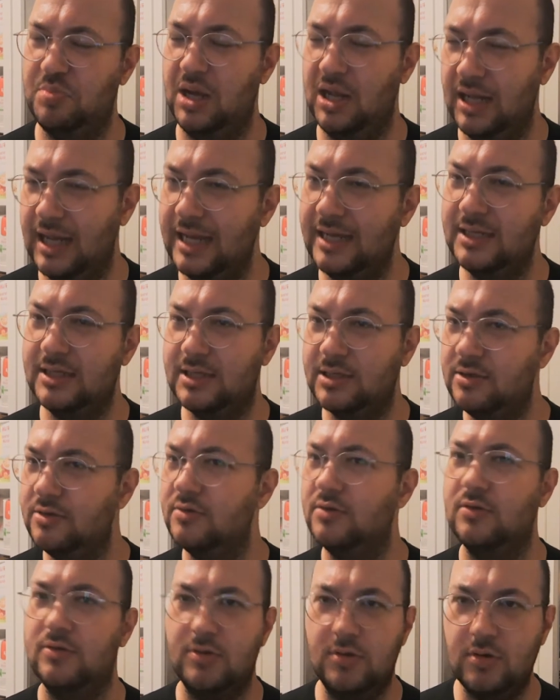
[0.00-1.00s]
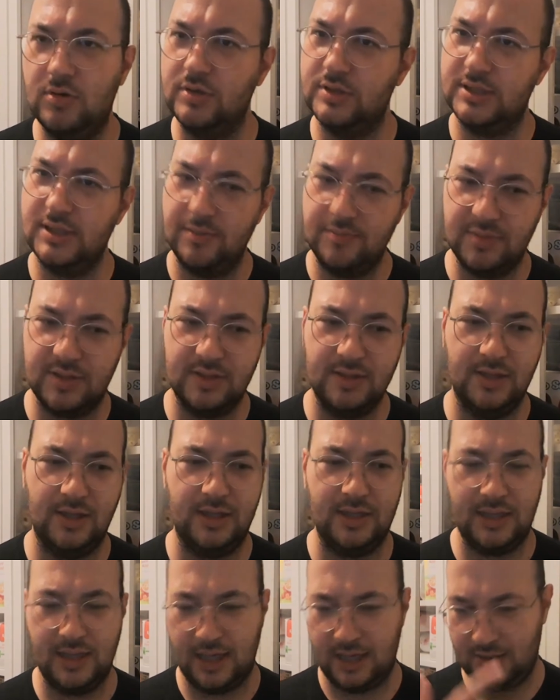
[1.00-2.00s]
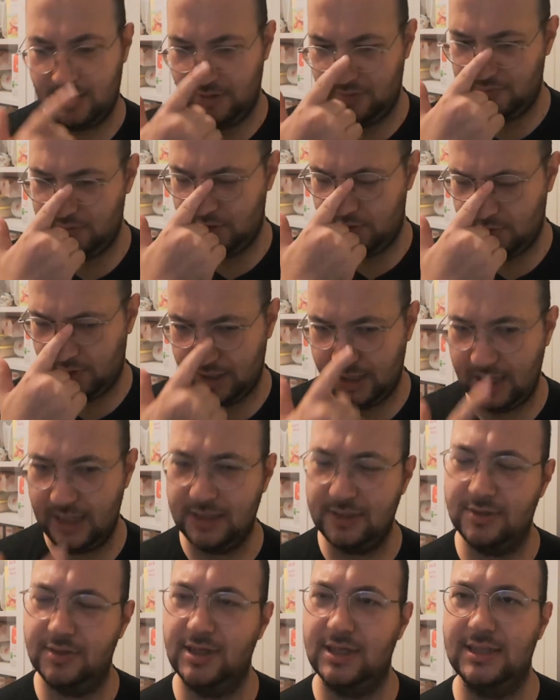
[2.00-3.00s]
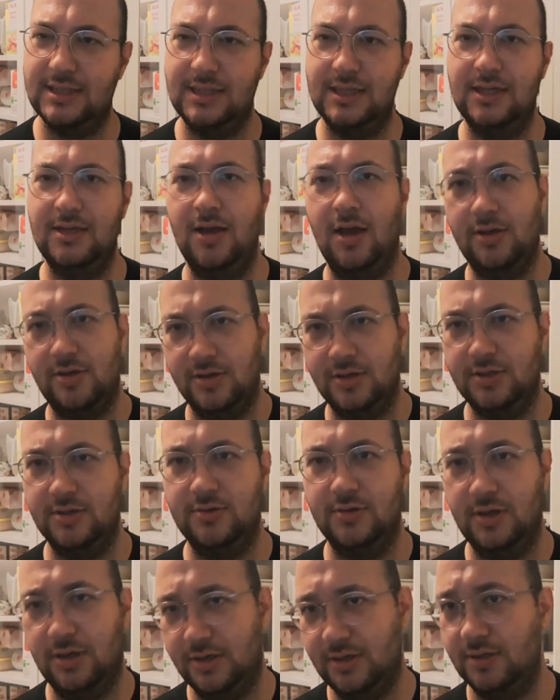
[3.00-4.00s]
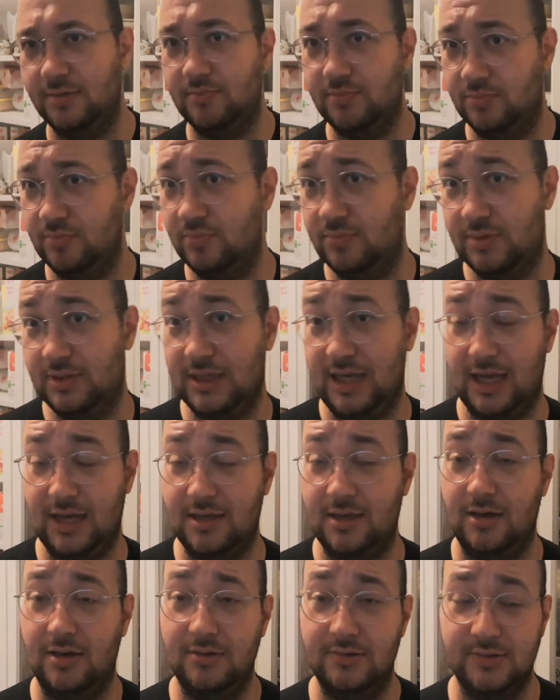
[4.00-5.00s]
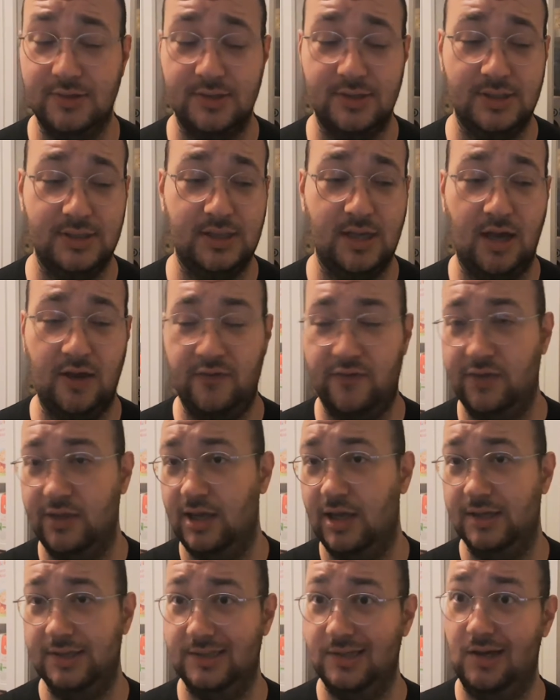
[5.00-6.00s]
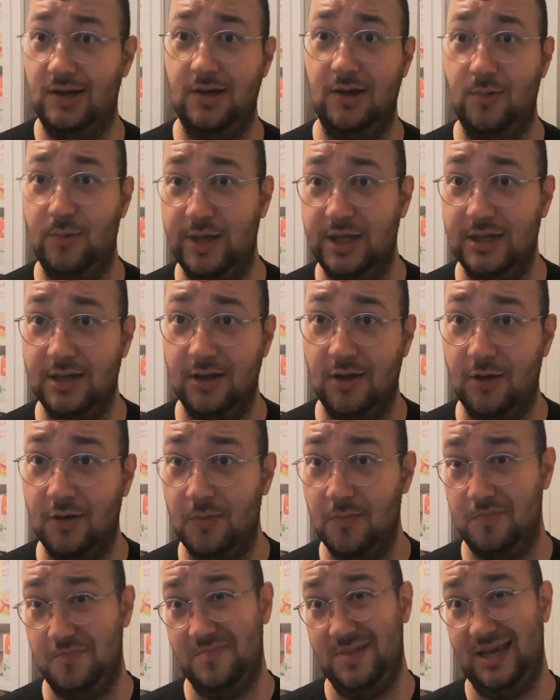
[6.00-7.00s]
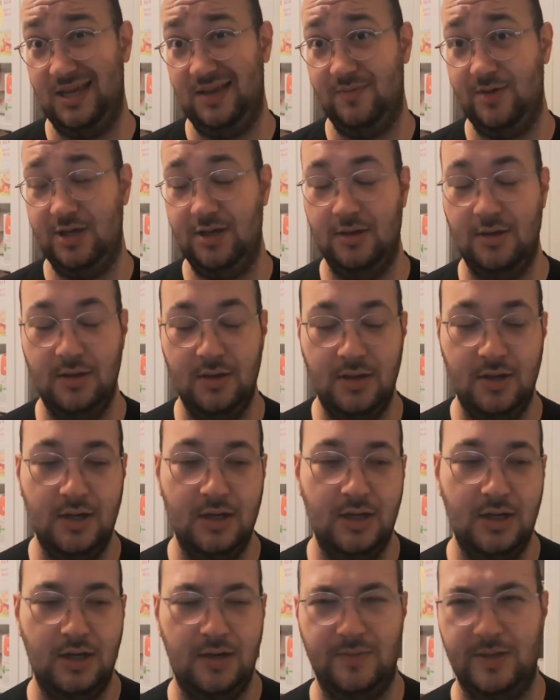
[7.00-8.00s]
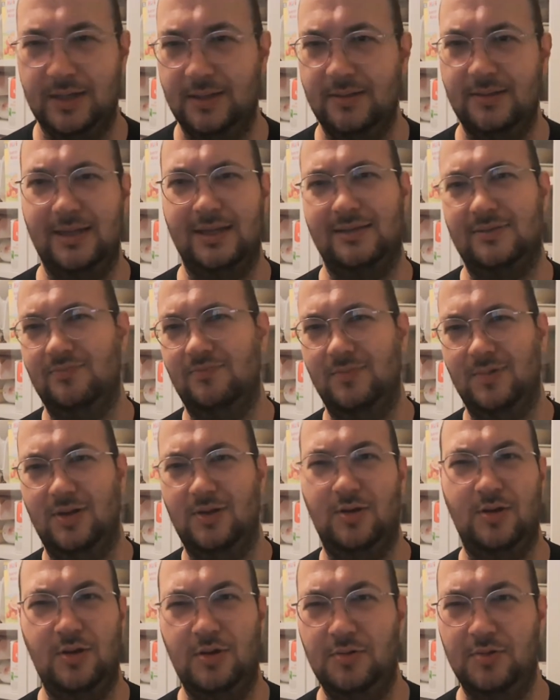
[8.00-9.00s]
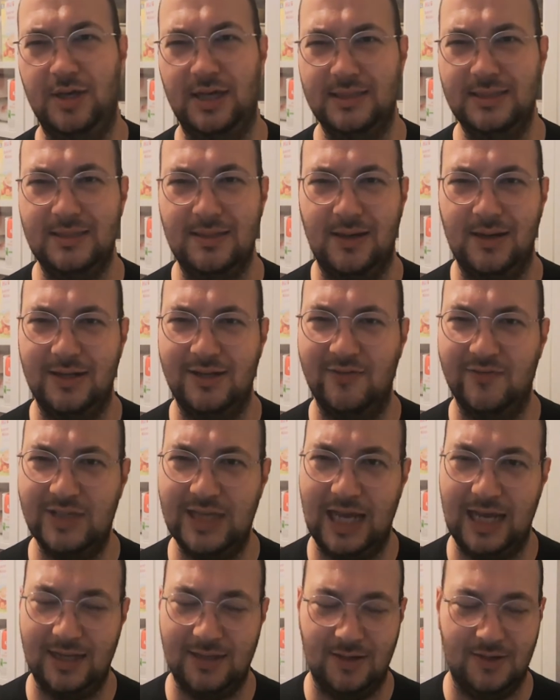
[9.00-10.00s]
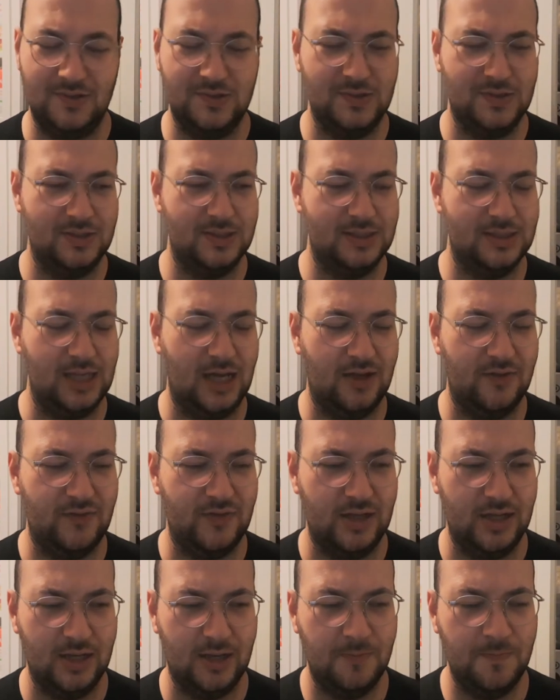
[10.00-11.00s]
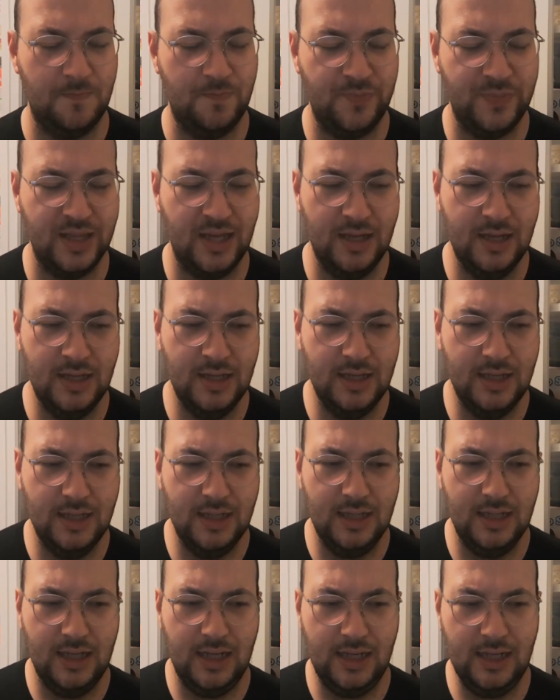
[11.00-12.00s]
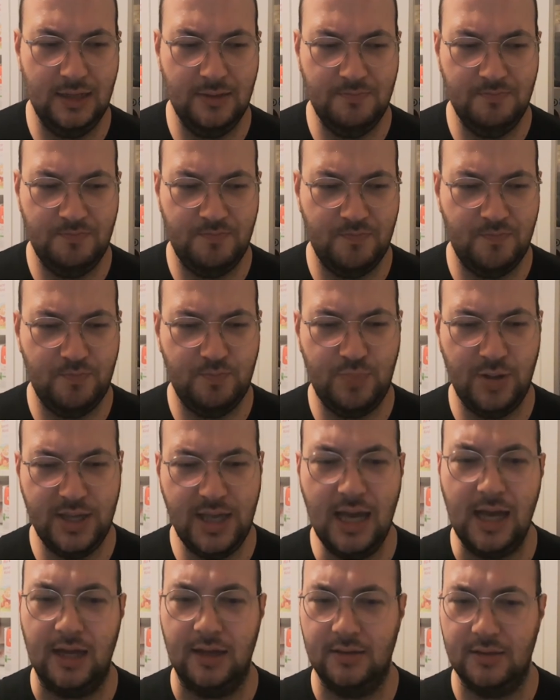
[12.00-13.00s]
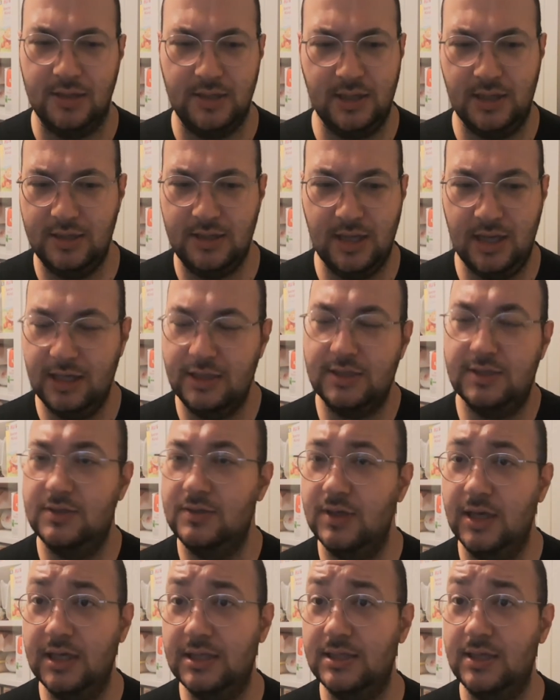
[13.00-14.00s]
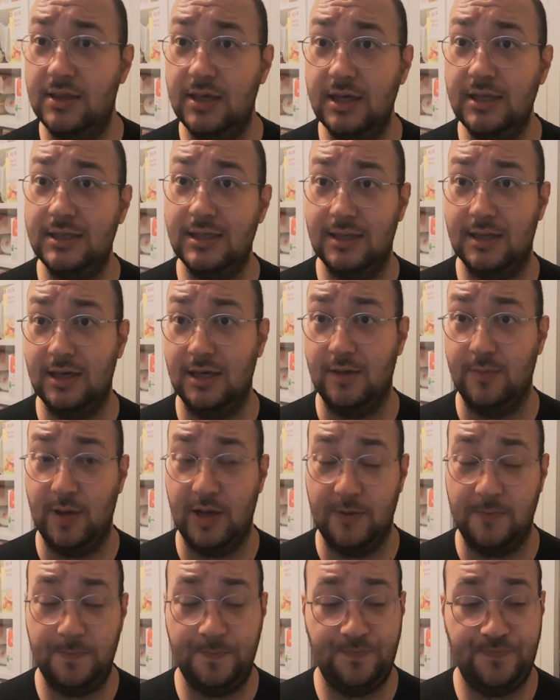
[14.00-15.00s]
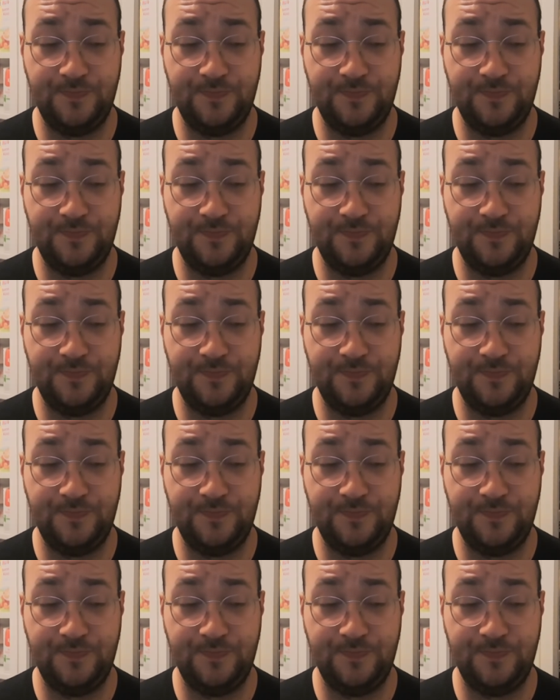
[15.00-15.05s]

polenta or something like that could be quite interesting. I could do like tacos and stuff the entire week long, maybe. I mean, that, who gets tired of tacos and stuff, you know? But yeah, like it's a thing to think about